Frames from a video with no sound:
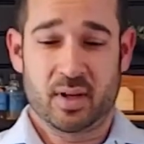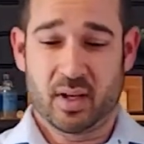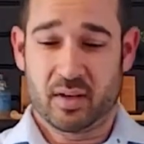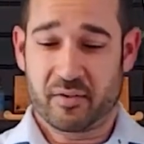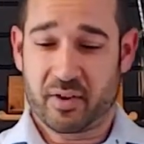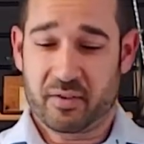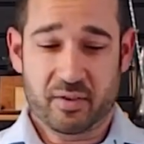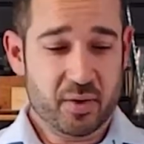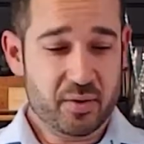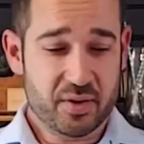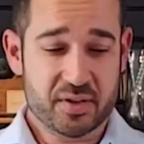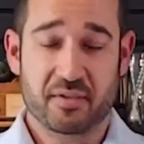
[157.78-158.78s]
In front of
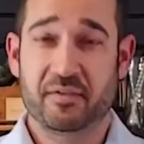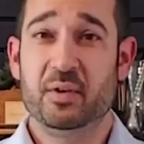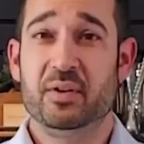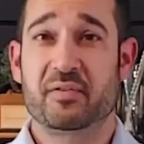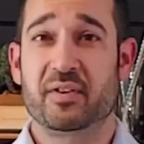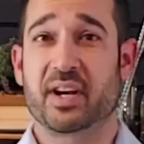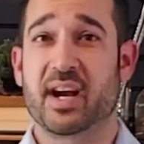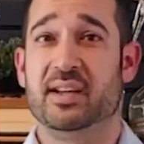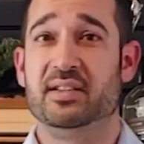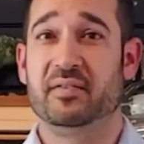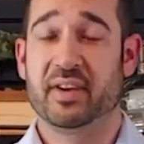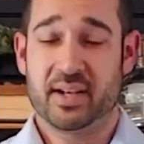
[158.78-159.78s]
you, there's a few different
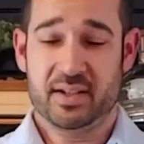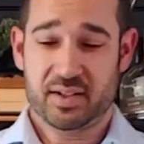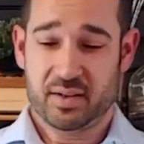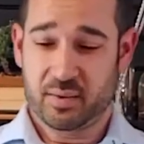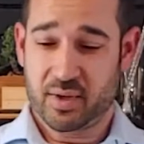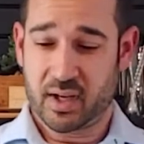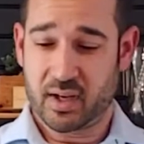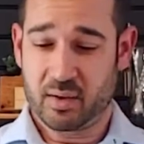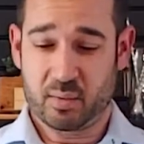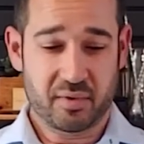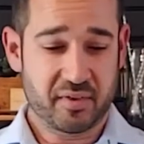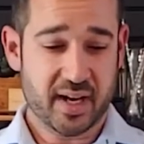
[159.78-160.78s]
kinds of ice.
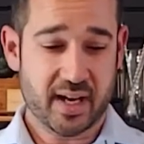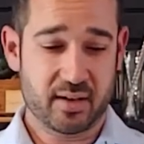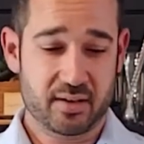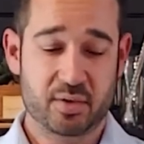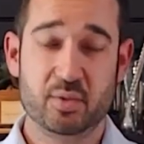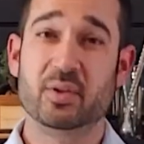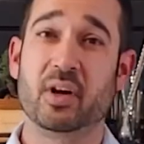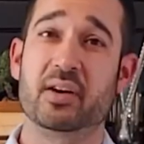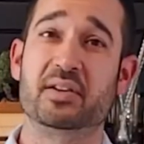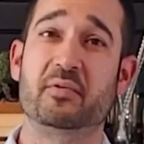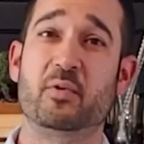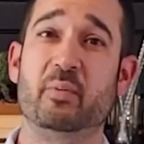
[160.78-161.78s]
We've got two
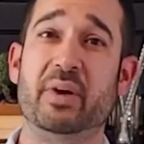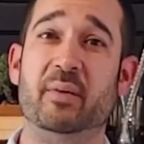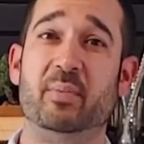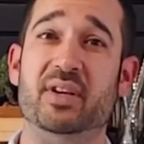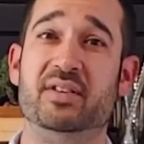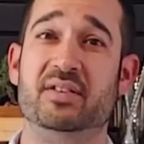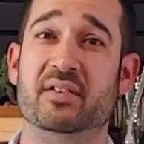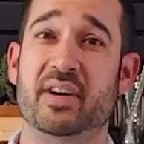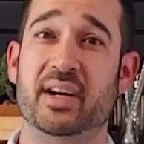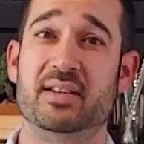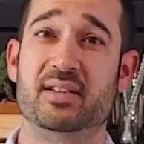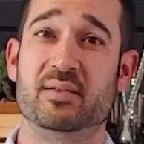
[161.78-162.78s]
large format pieces of
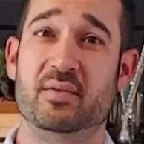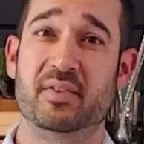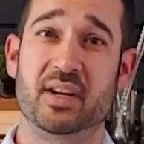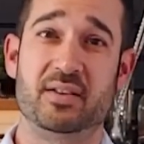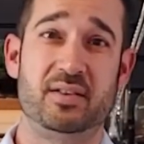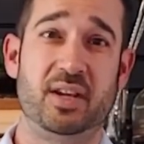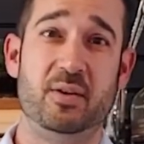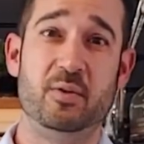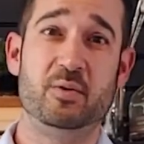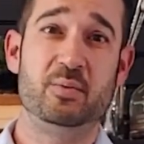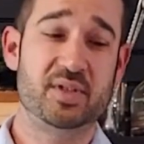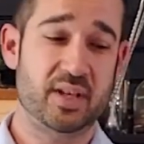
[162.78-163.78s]
ice. We've got
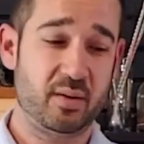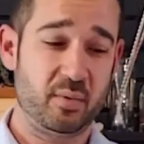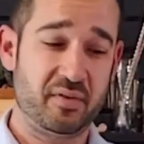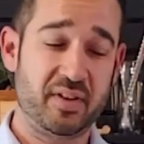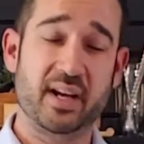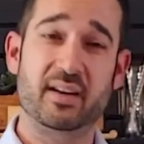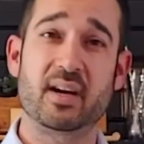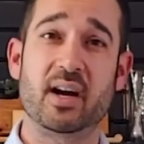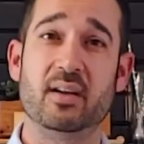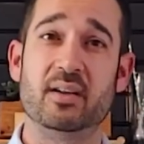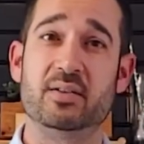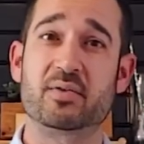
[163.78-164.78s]
cubes and we've got
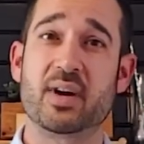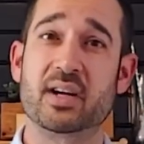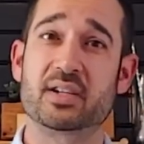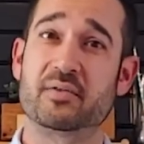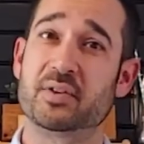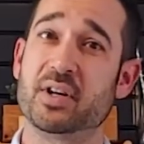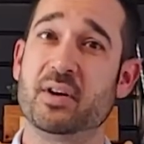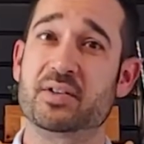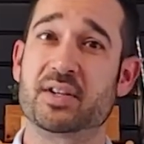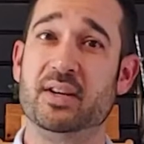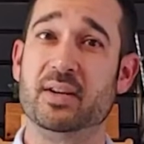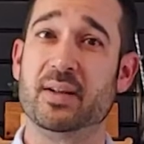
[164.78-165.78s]
Collins rocks for tall,
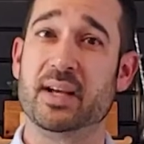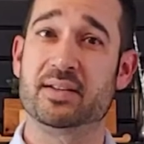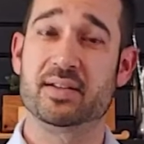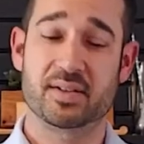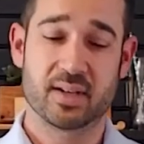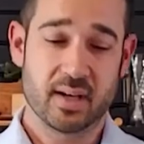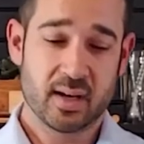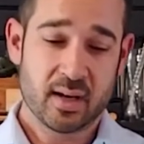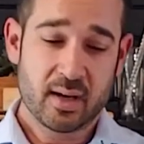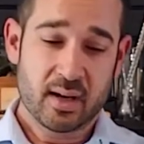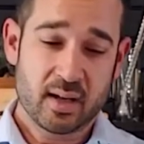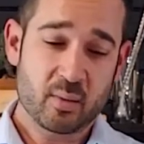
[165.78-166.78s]
skinny glasses.
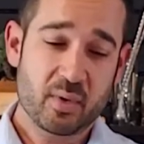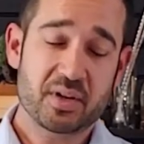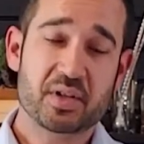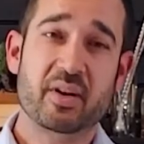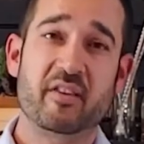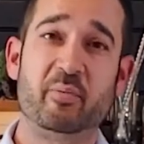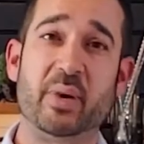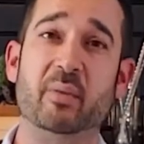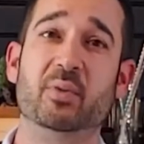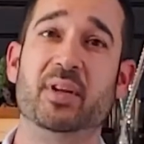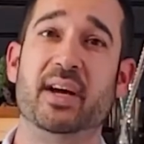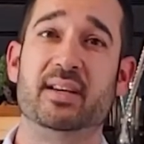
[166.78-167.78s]
And then we also have
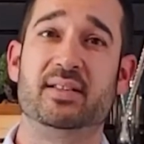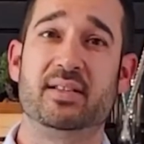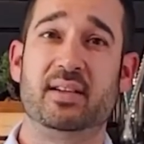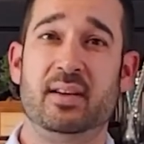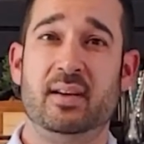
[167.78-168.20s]
pebbled ice.